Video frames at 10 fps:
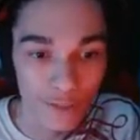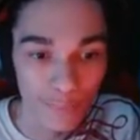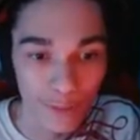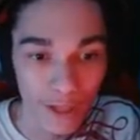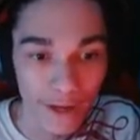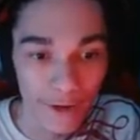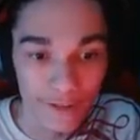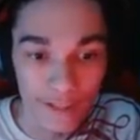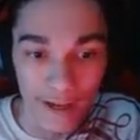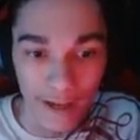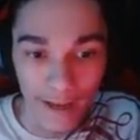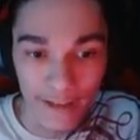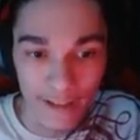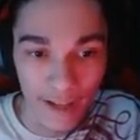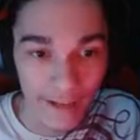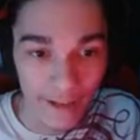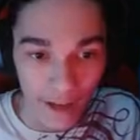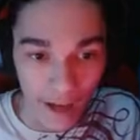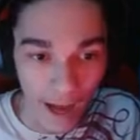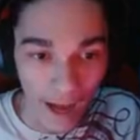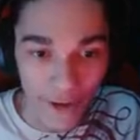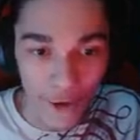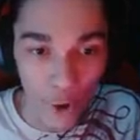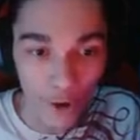players. And it's like... I know